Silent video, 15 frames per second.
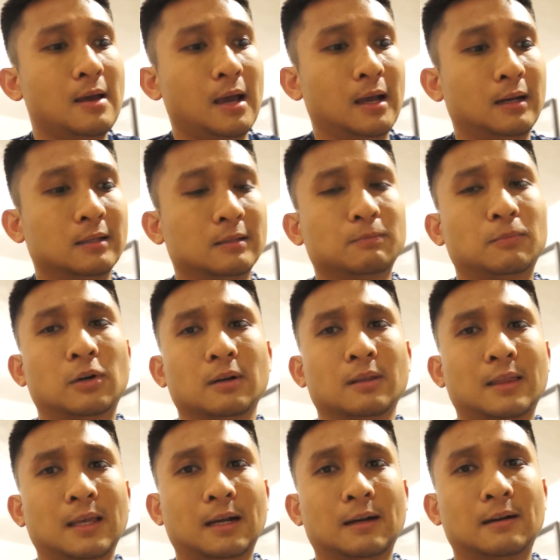and it's more
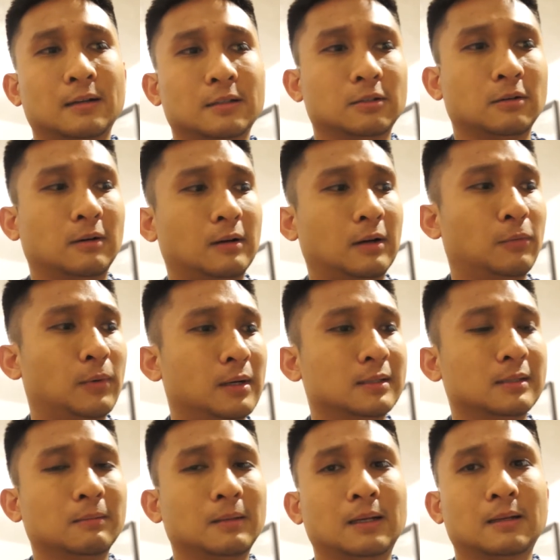thicker. So I wanted
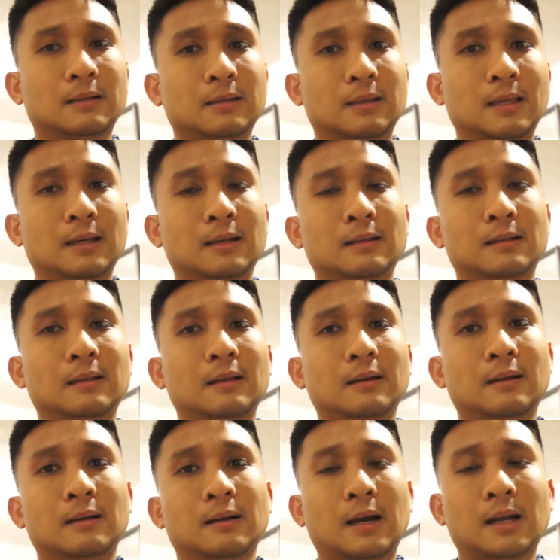something thin,
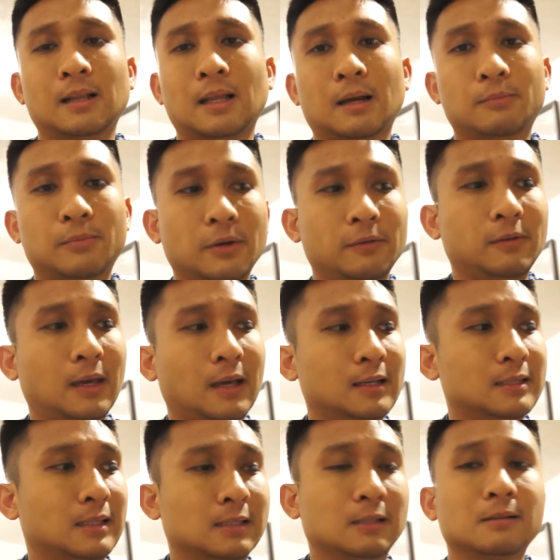kind of like a briefcase.
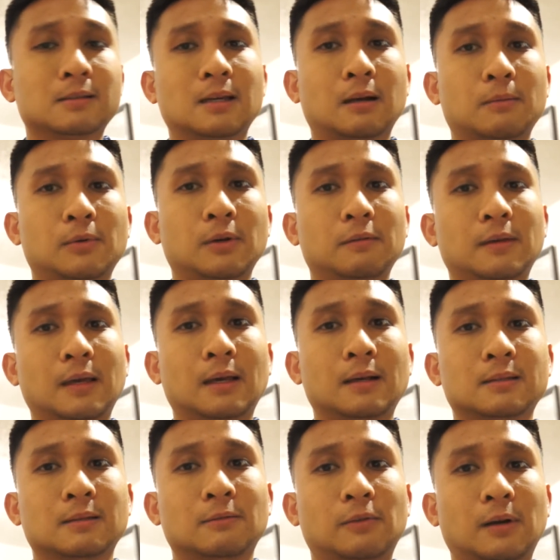This looks like a briefcase,
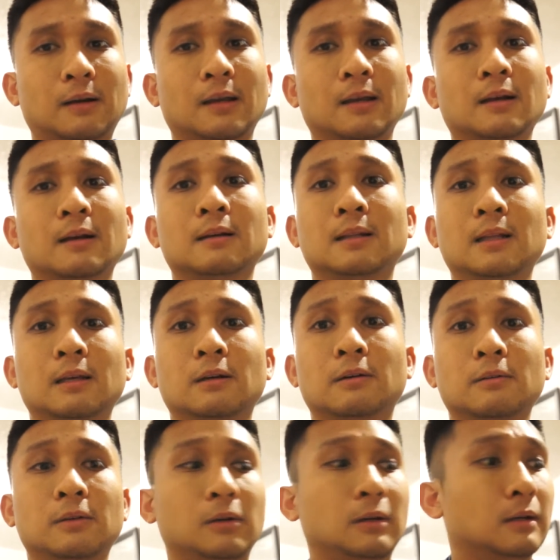very incognito.
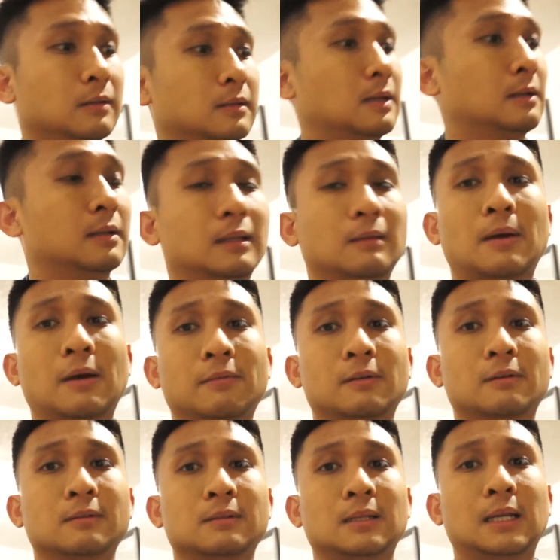You couldn't tell that the Mavic
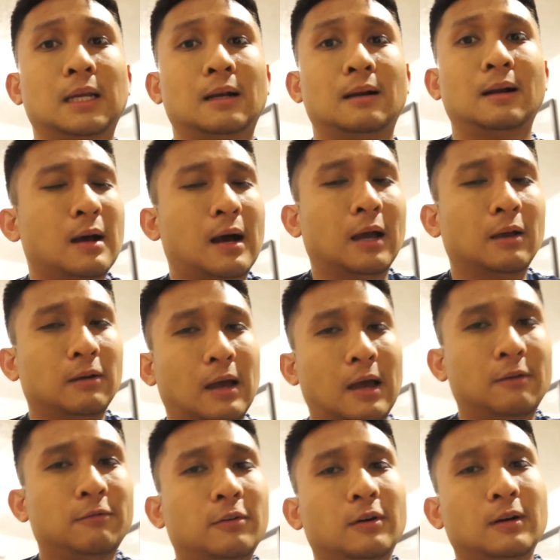was in here. I
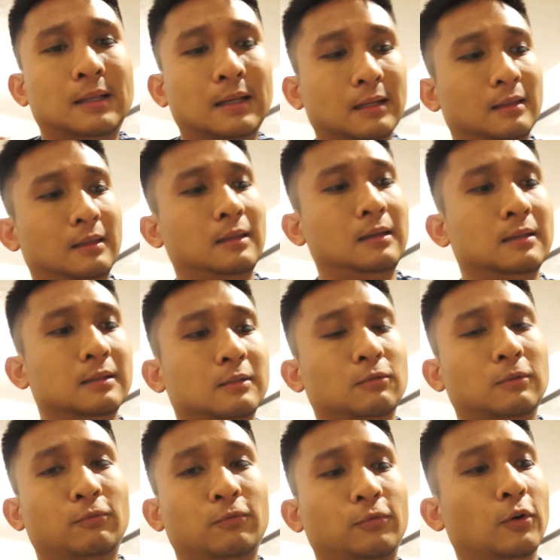have heard that these
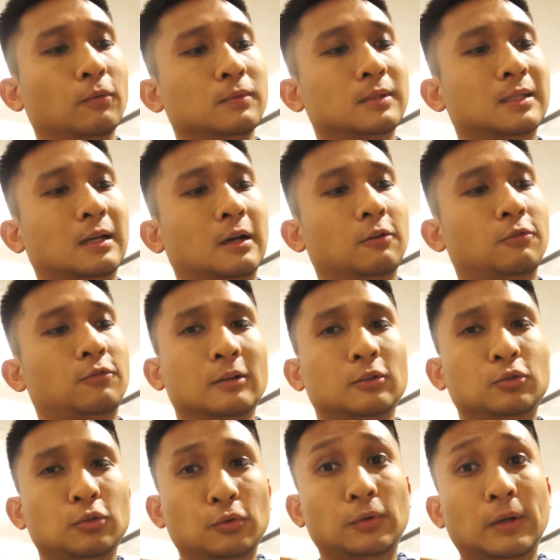foam stuff
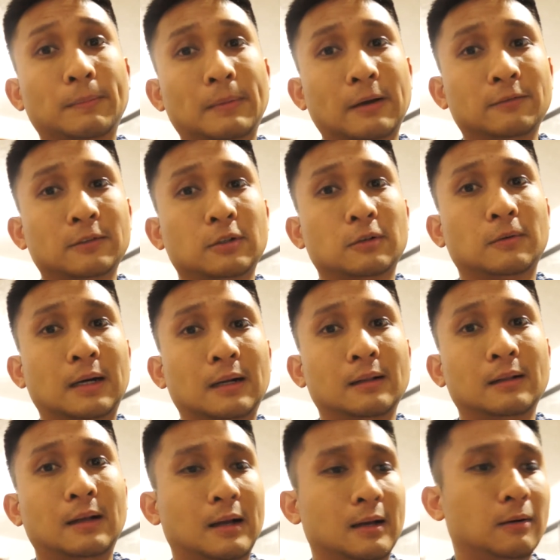do rip after a
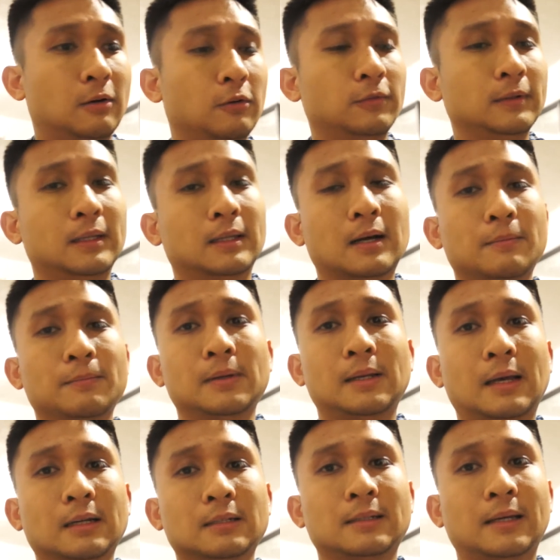while. Uh, hopefully the company
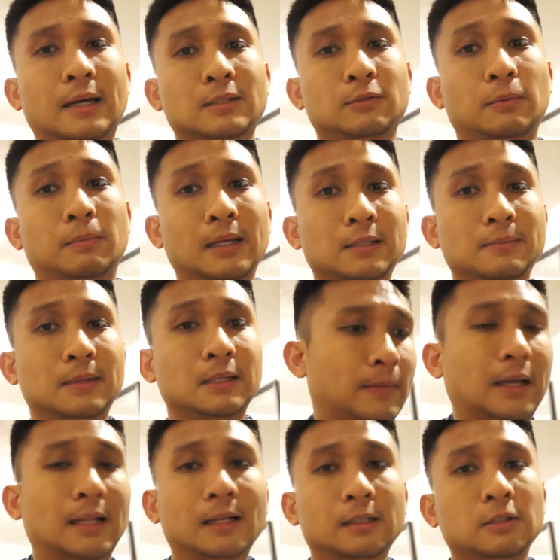actually has replacements.
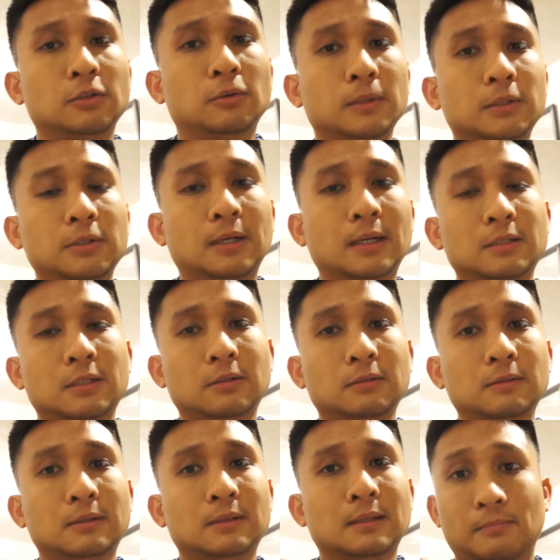I'd like to know what you guys
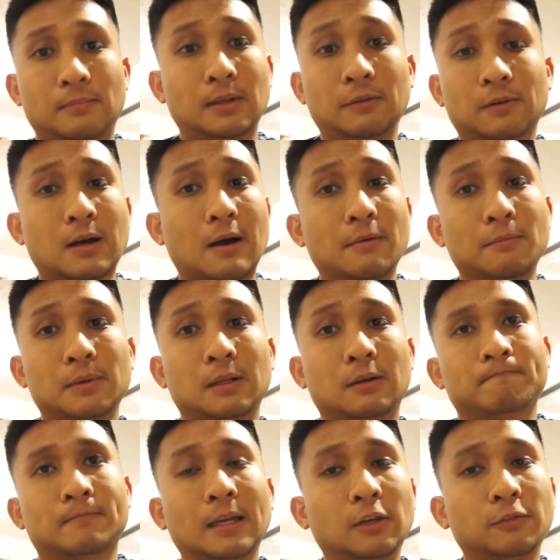use. Leave a comment below.
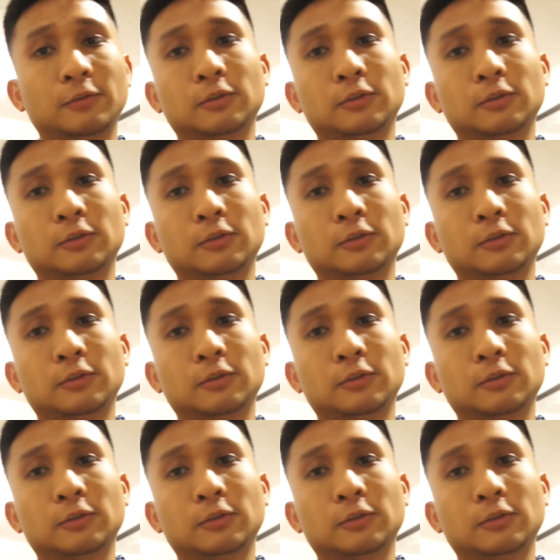Thank you for